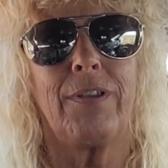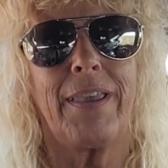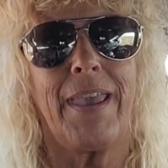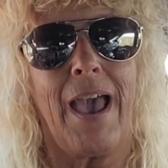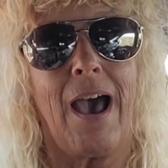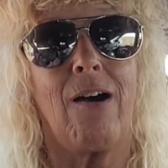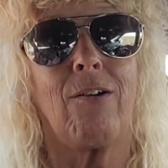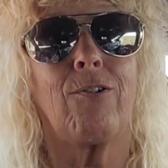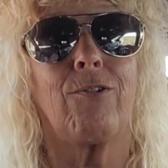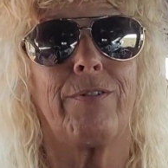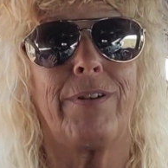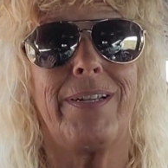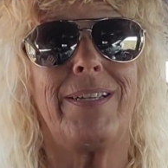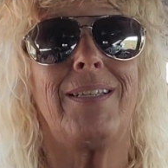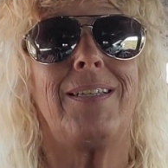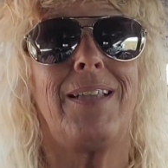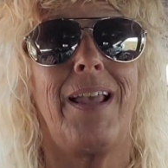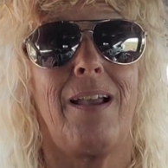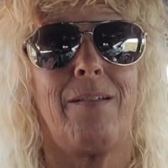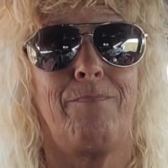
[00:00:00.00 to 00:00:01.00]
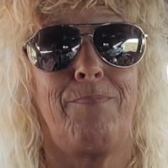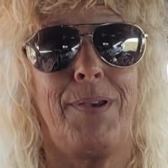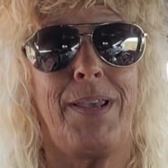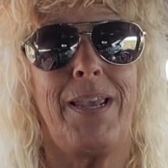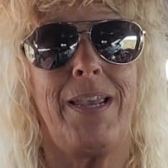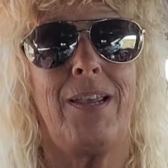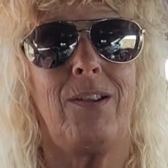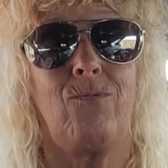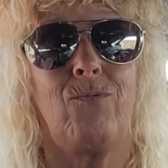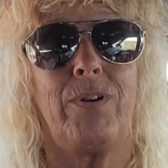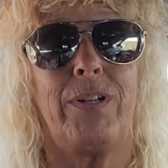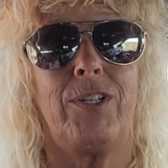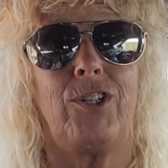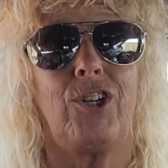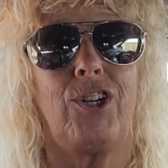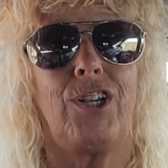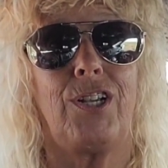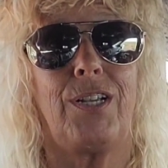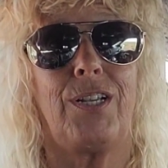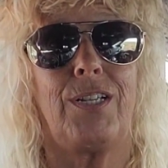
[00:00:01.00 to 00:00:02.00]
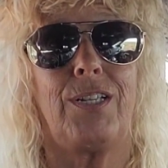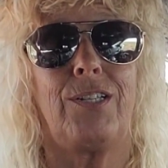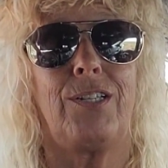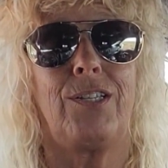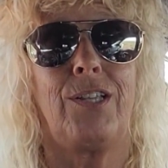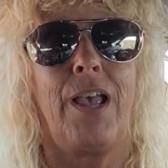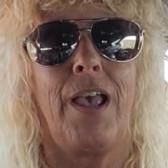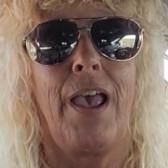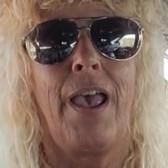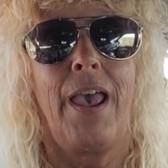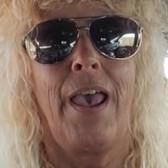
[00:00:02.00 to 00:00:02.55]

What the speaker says: the Calgary Stampede, which is